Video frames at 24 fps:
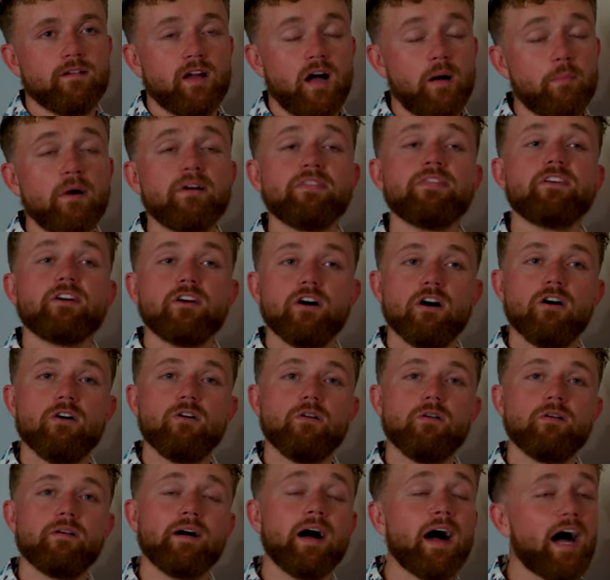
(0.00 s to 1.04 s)
A month
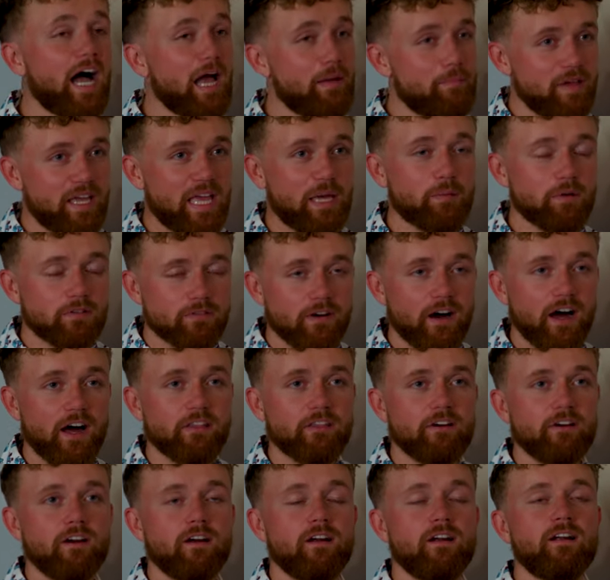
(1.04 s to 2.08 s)
ago, I became a
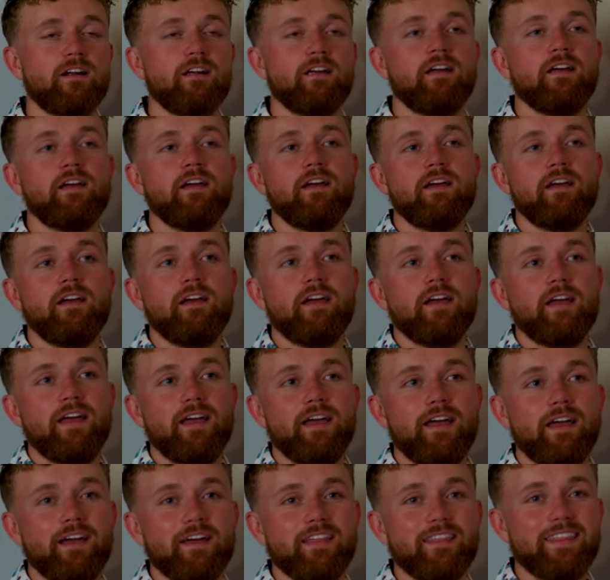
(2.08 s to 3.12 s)
father,
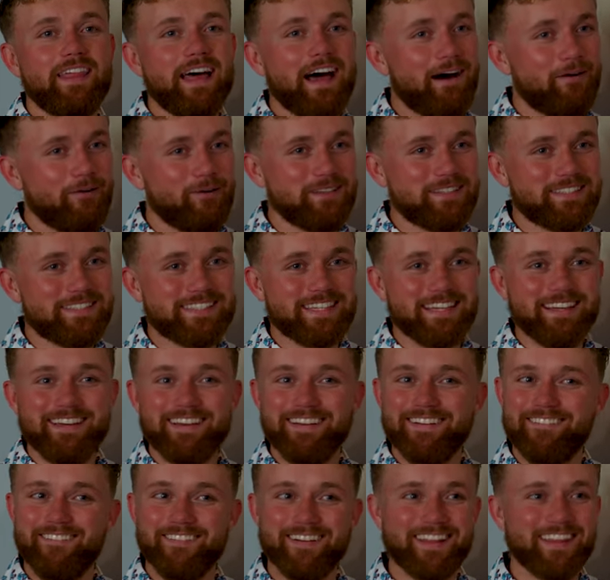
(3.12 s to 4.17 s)
and that was
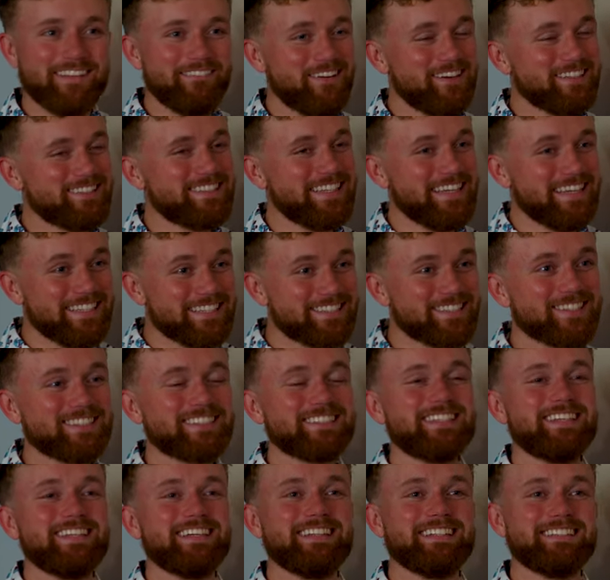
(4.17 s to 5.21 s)
one of the most
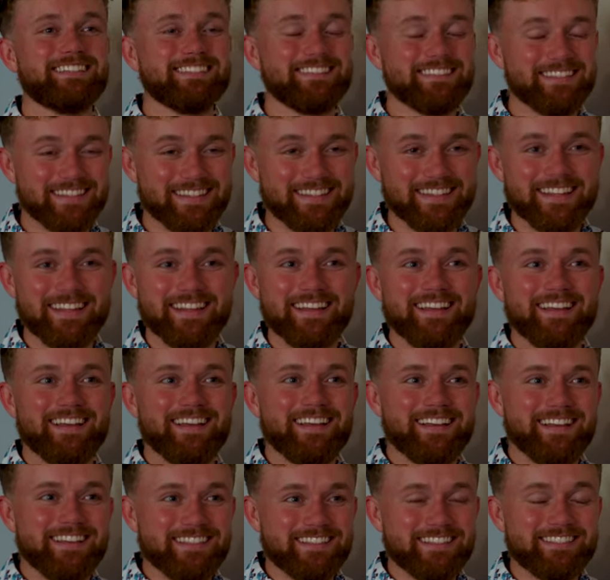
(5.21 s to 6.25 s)
interesting
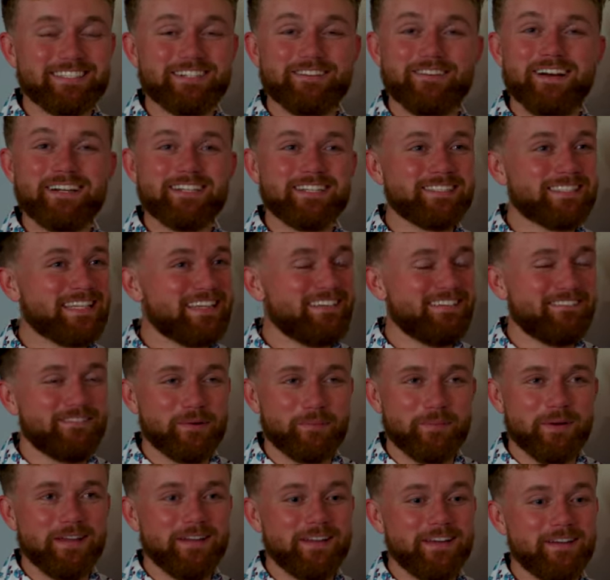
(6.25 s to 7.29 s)
situations I've ever
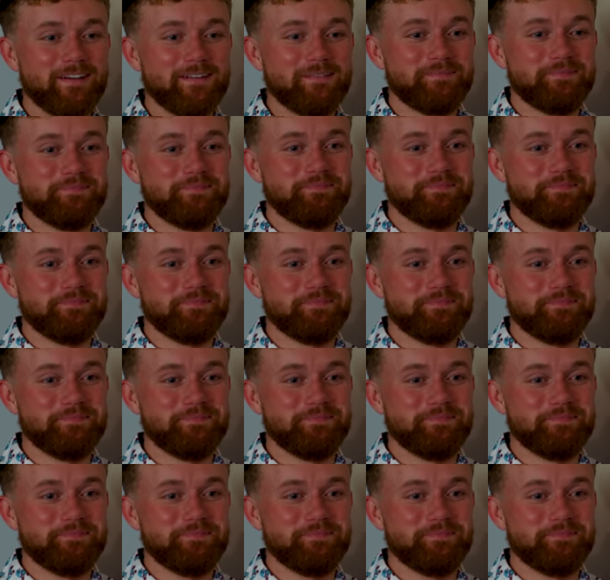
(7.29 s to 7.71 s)
been in.